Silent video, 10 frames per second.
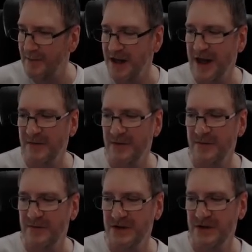Uh, be
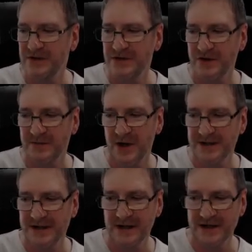careful to not to
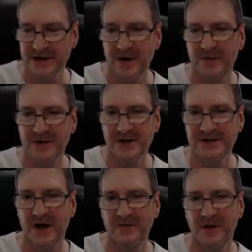post the link too often,
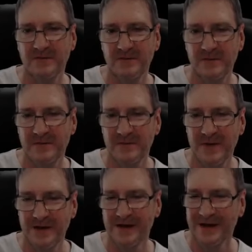because Nightbot
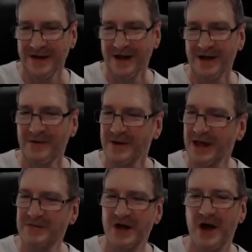
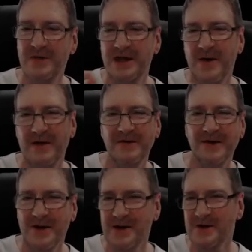keep timing you out
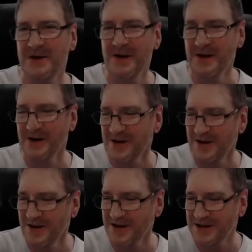for longer and longer
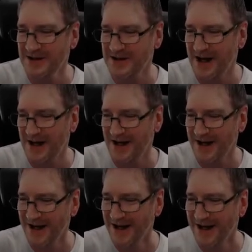and longer,
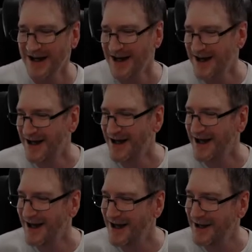Tuatara.
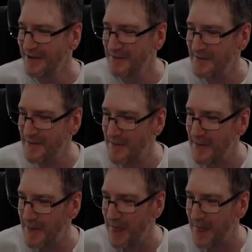um,